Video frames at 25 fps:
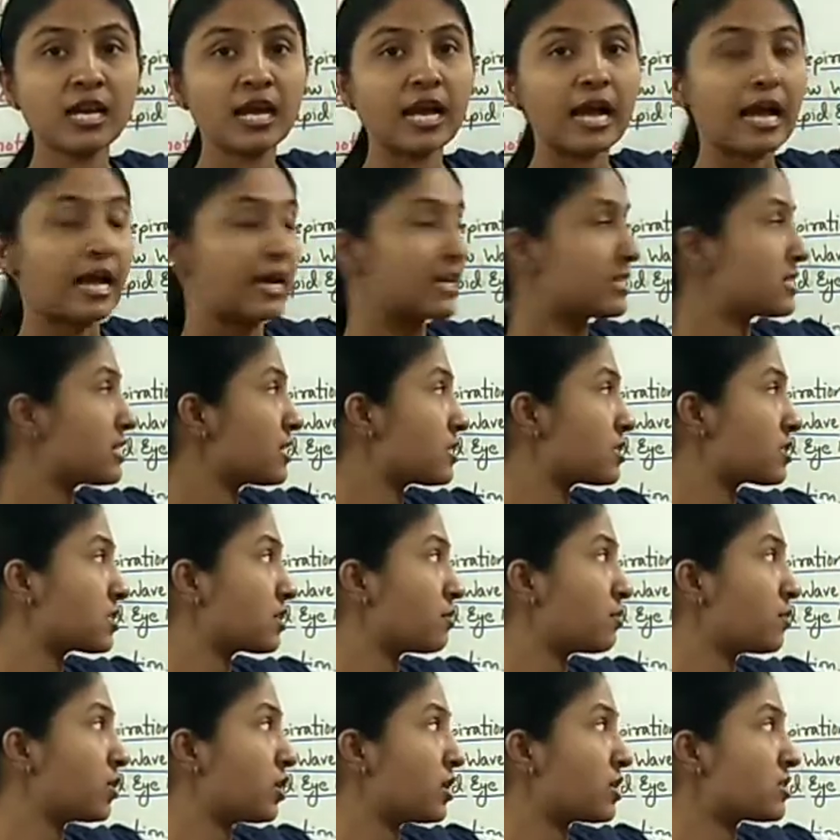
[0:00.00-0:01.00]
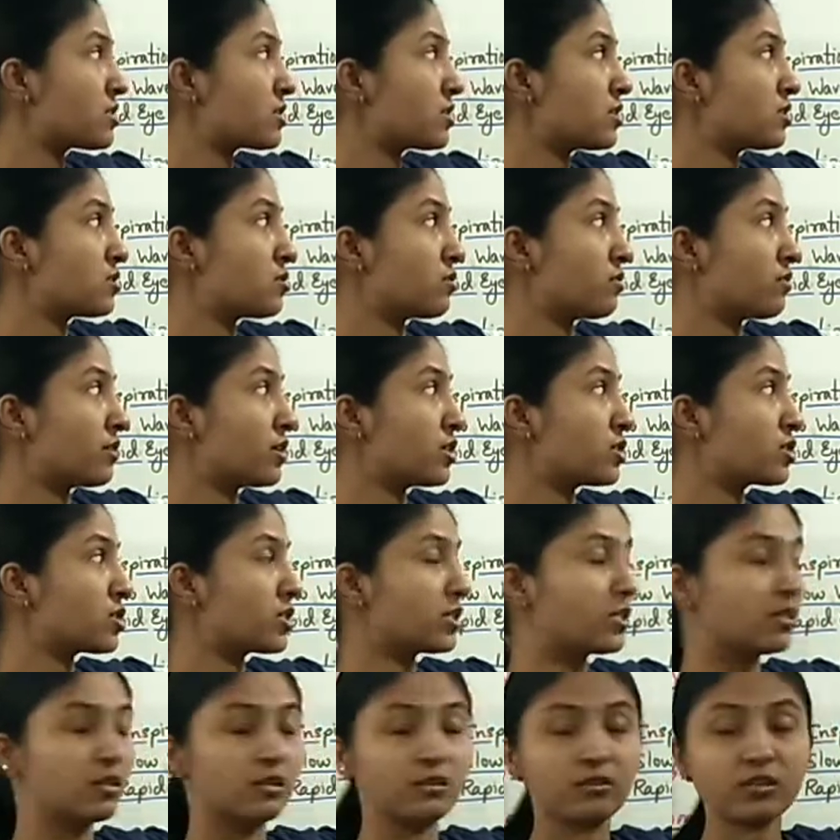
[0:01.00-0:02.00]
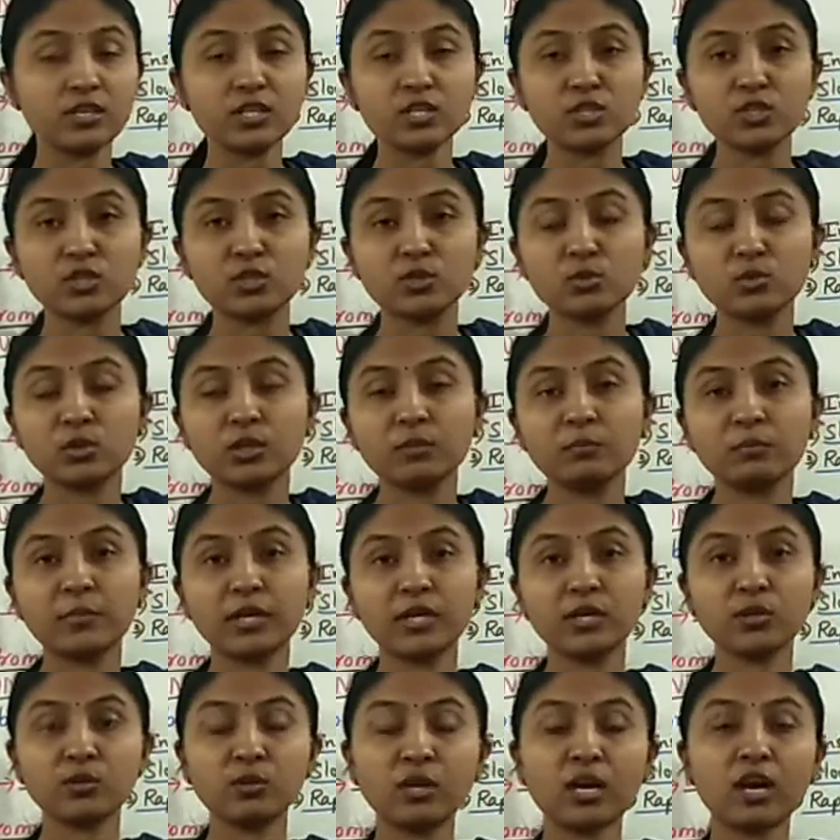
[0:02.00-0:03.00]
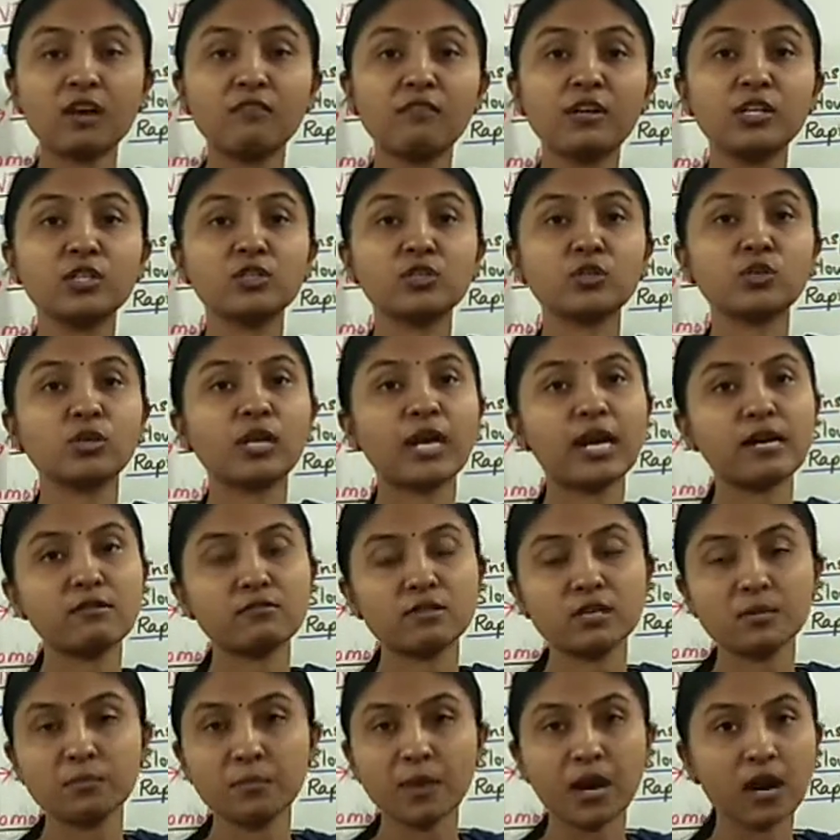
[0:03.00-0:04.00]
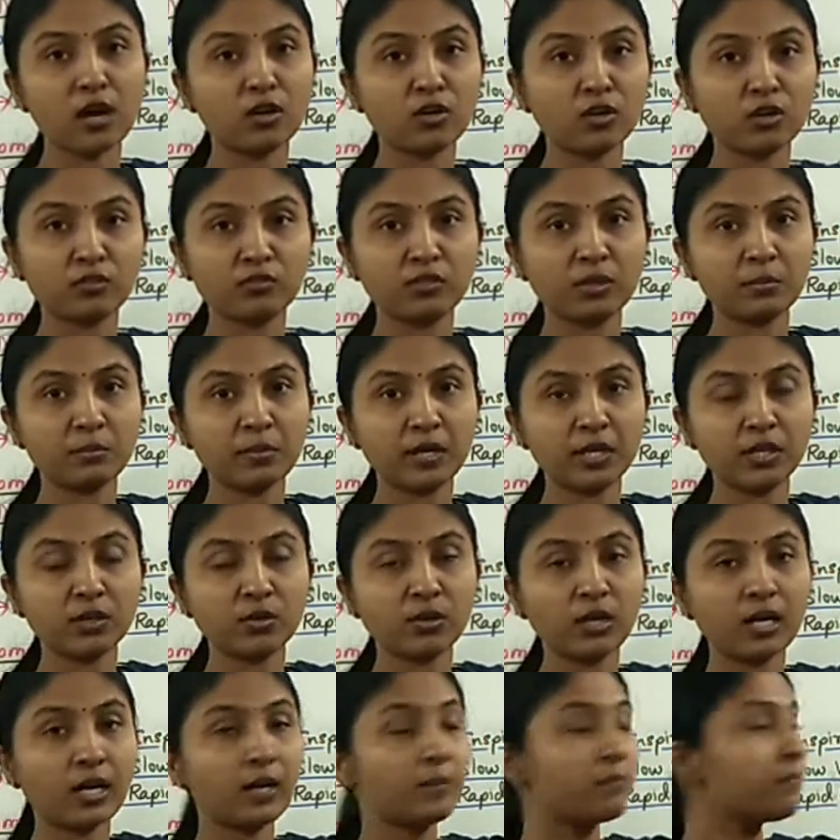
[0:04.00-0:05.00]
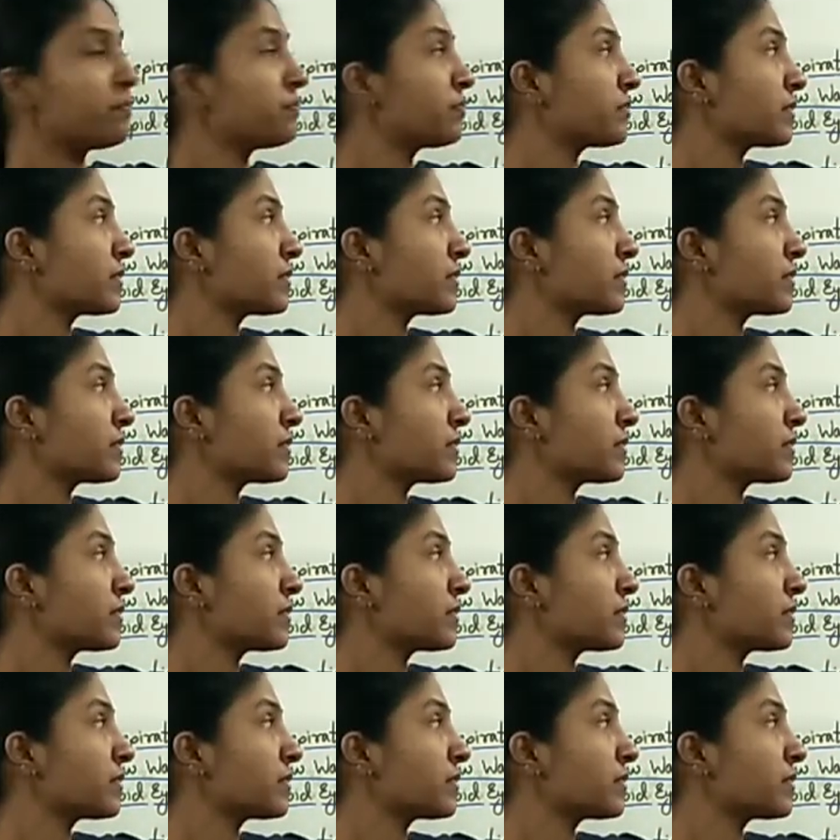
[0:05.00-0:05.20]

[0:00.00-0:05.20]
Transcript: As the stimulus is reached to the medulla, ventrolateral part of the medulla,